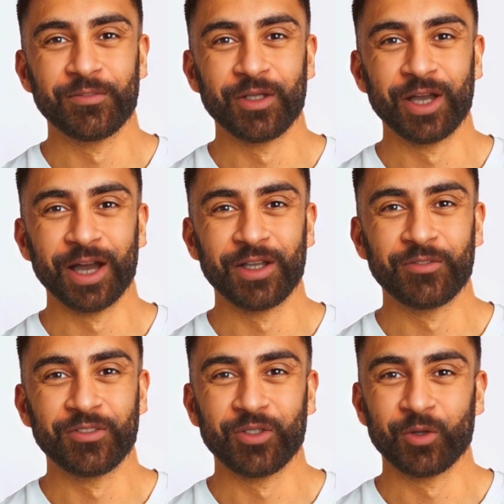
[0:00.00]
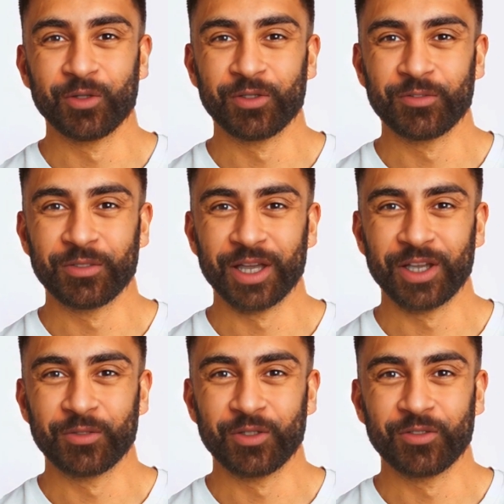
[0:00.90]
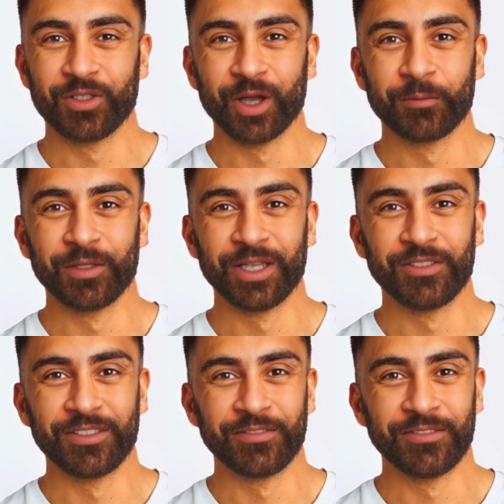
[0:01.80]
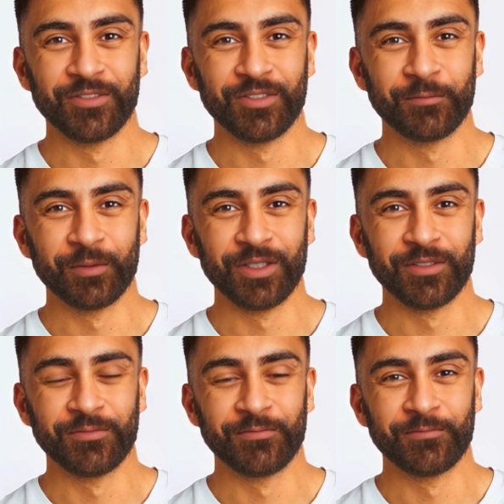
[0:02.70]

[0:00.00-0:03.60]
The higher the score, the healthier the company is considered to be.